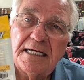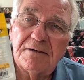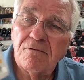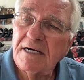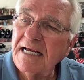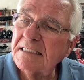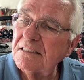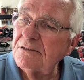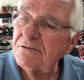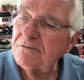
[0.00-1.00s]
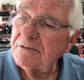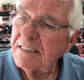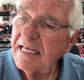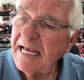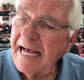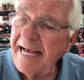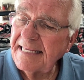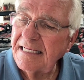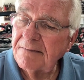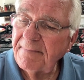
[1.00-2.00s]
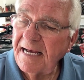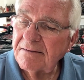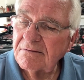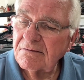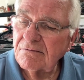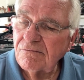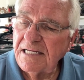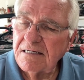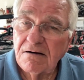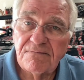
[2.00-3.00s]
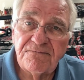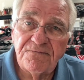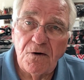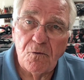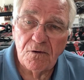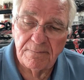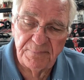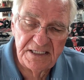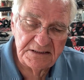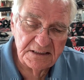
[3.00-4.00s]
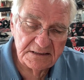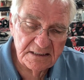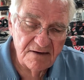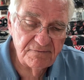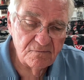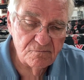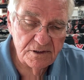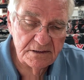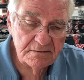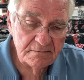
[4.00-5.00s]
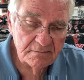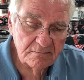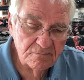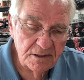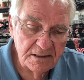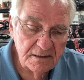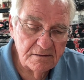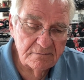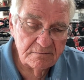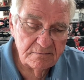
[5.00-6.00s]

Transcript: And what I do, I get about 3 or 4 pieces off of one little